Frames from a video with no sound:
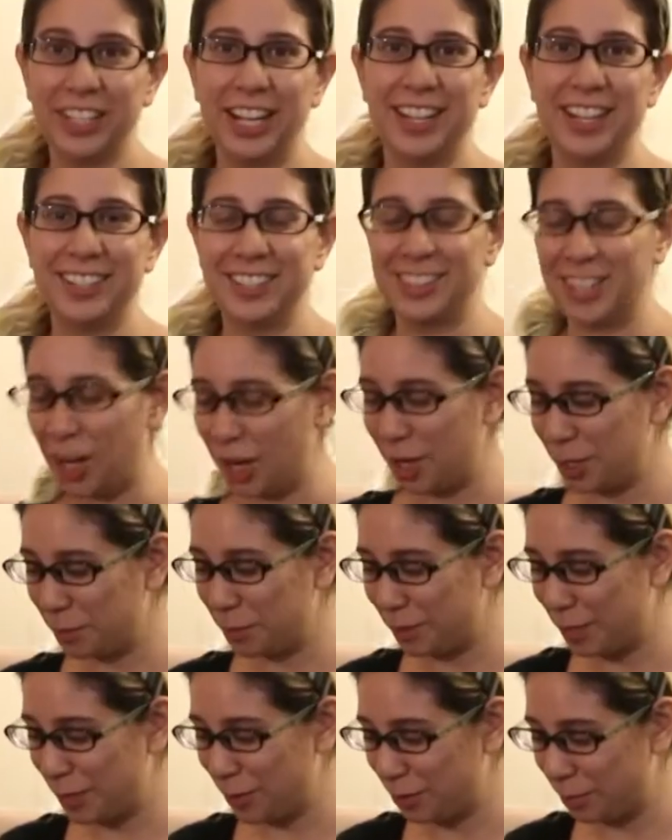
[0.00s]
let's talk
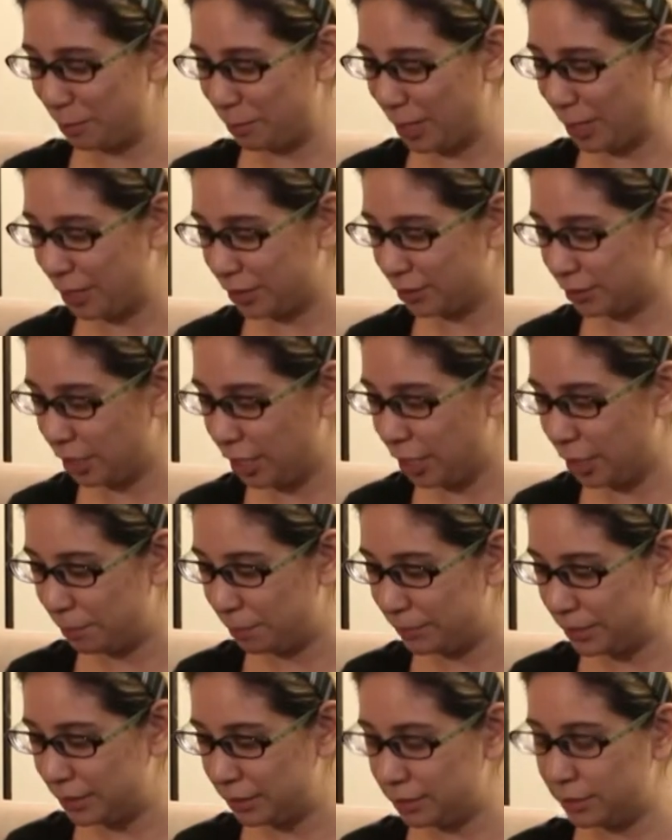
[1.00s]
about the box.
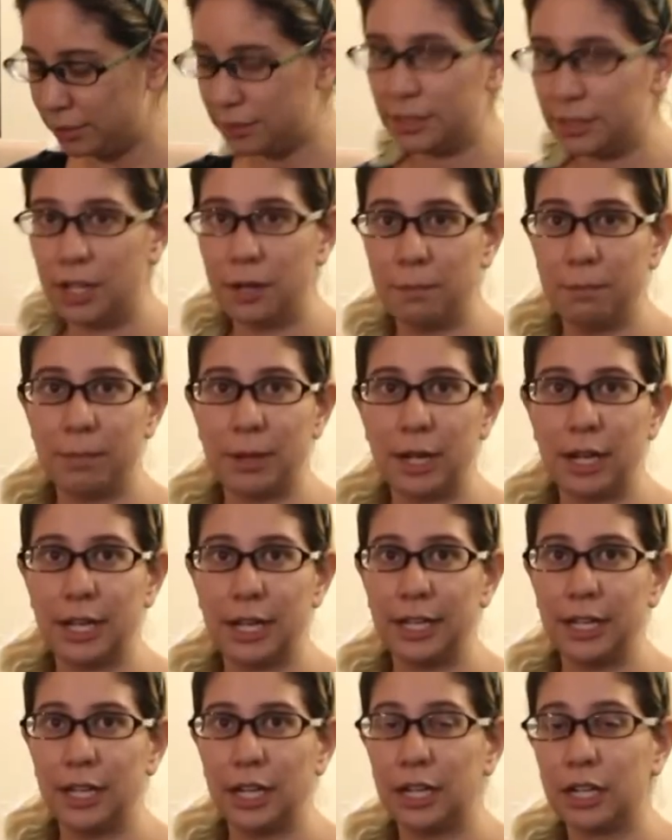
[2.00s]
Um, this is done
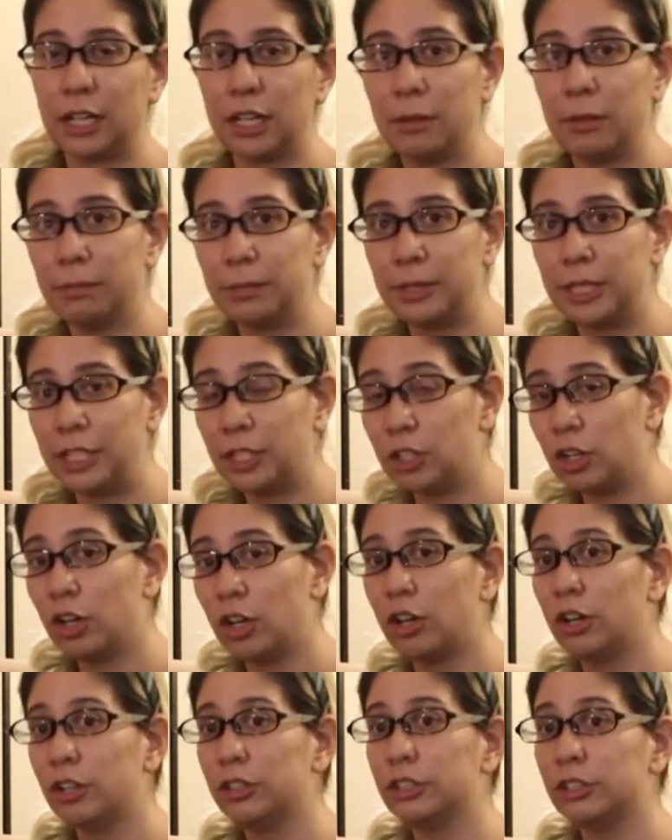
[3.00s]
by a company
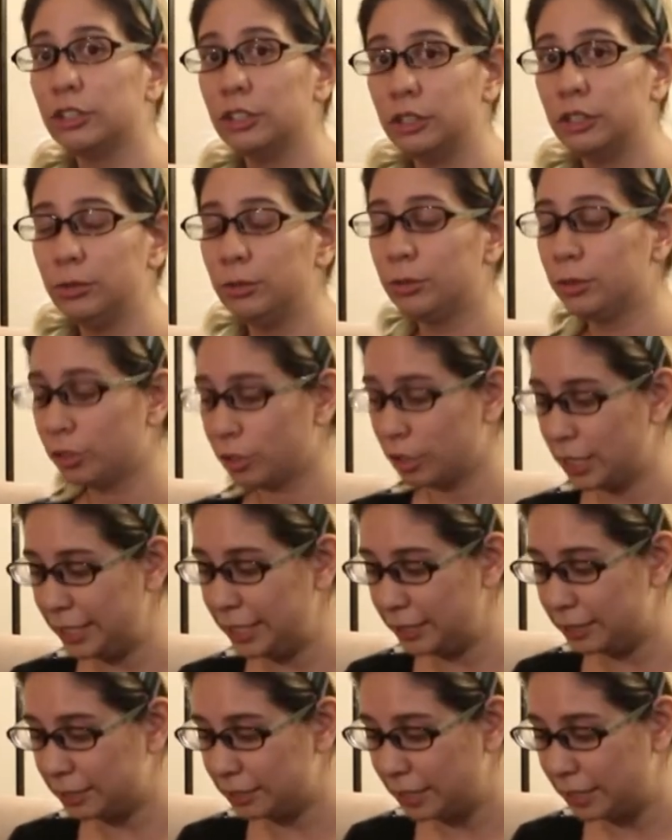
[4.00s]
called Loot Crate.